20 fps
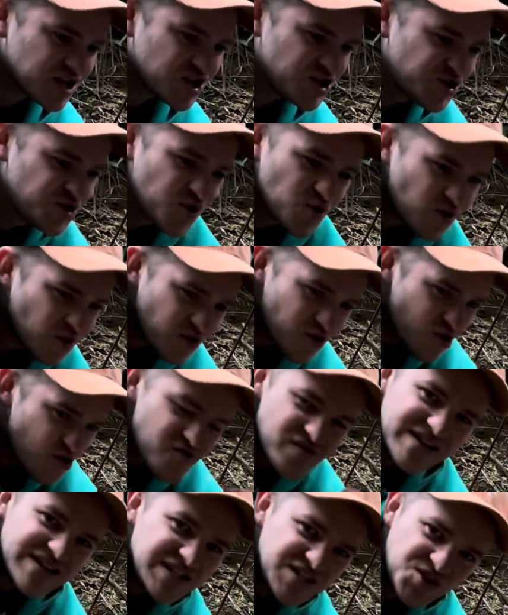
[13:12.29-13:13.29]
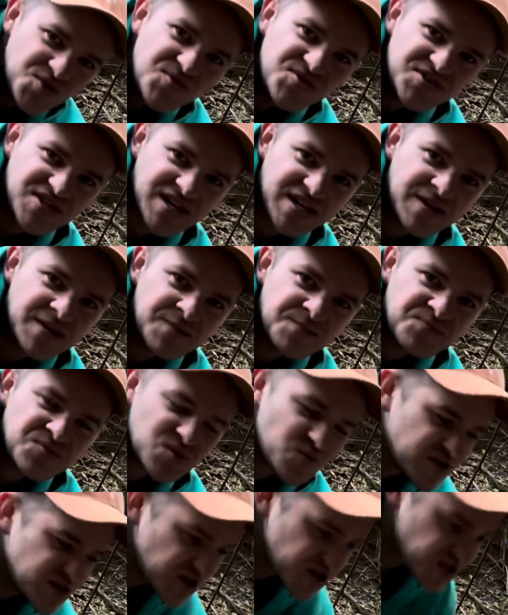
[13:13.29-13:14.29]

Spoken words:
you're already using. When you're